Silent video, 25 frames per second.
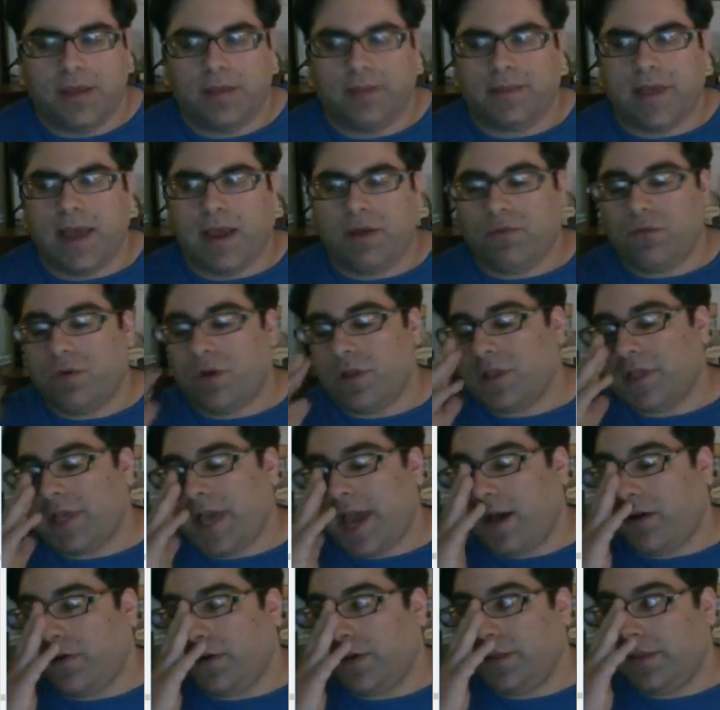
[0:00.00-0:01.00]
that runs
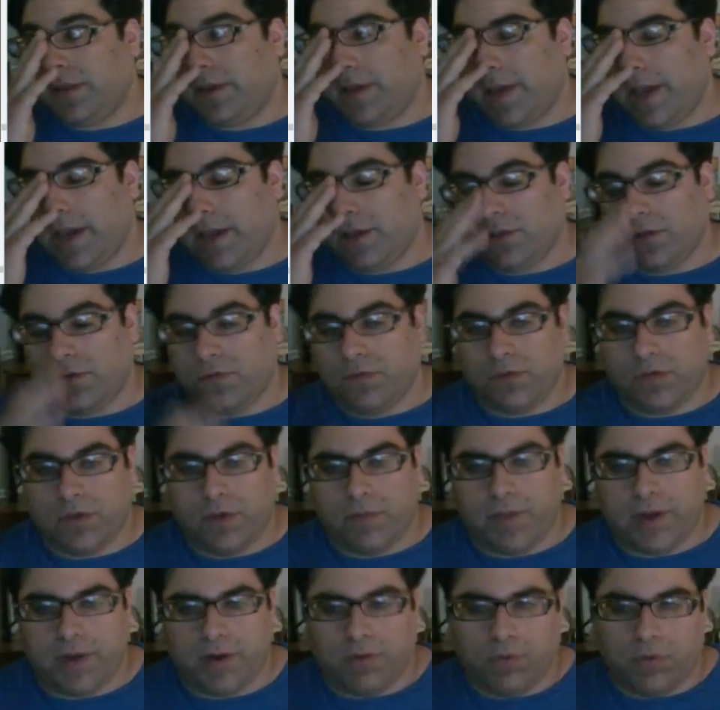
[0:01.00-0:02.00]
out in the case of
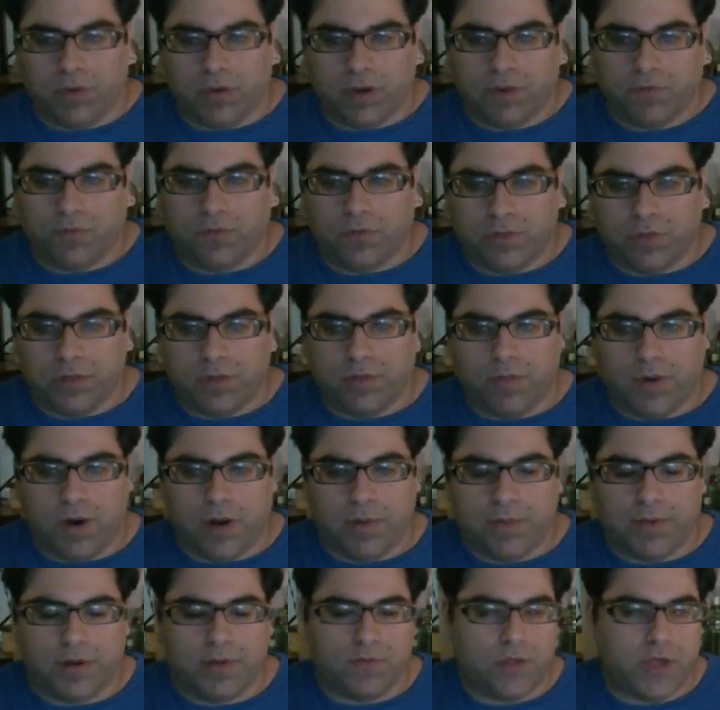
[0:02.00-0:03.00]
somebody working for the
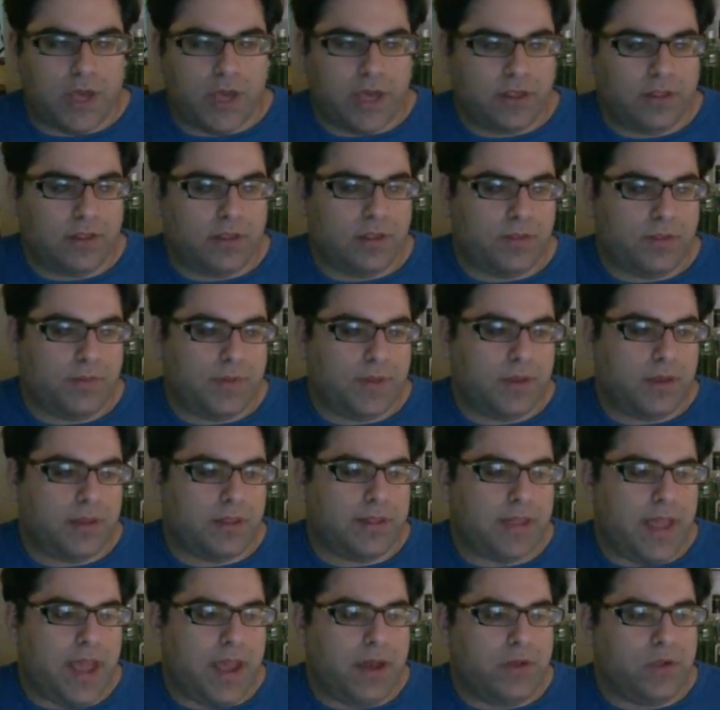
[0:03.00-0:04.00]
Department of Justice, because
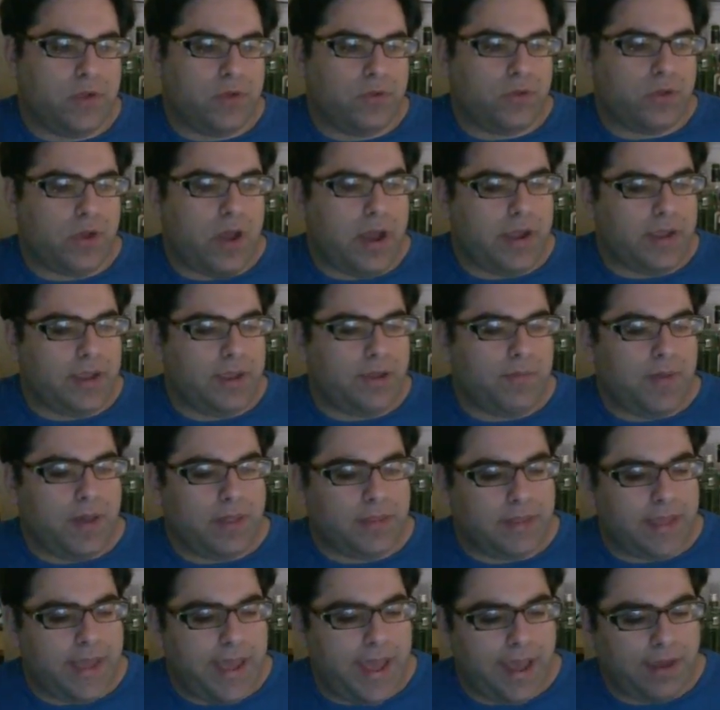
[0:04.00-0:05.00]
now you're talking
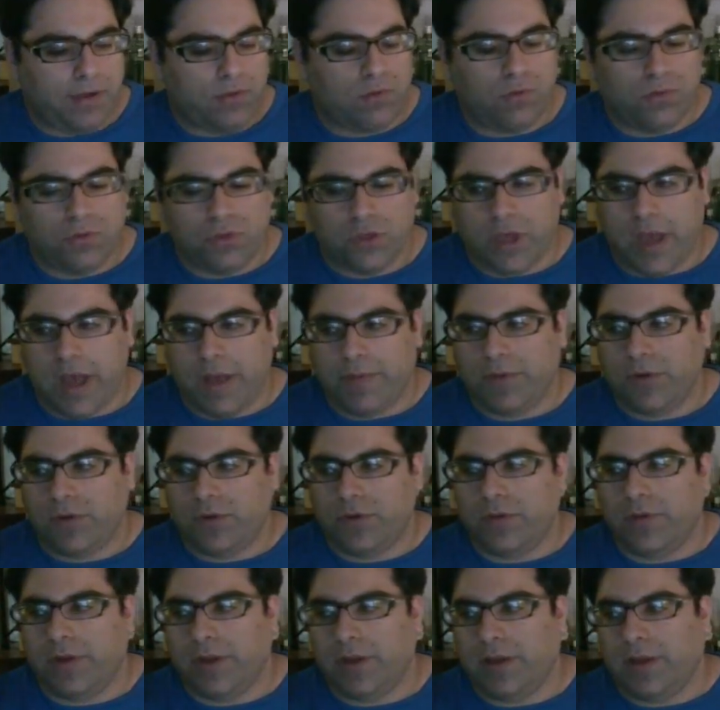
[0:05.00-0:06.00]
about the actual job you're
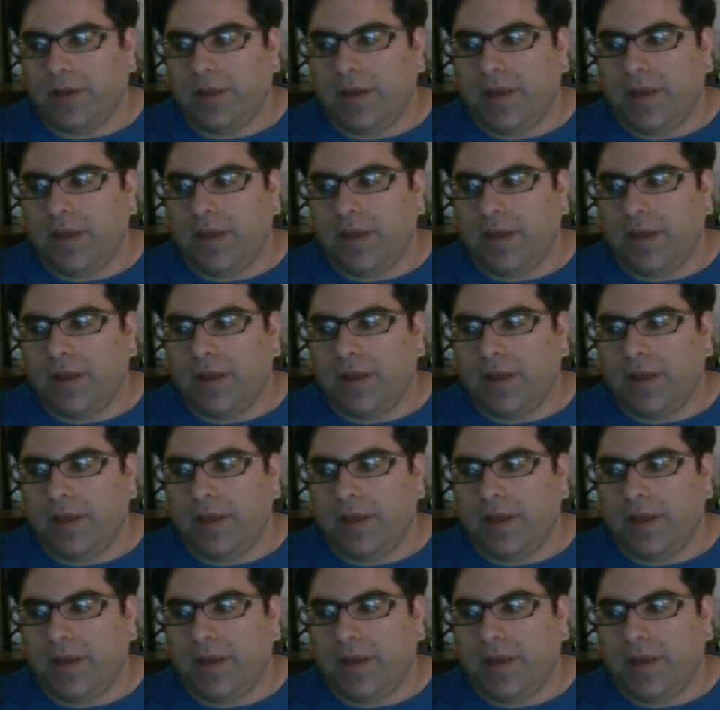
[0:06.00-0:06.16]
doing.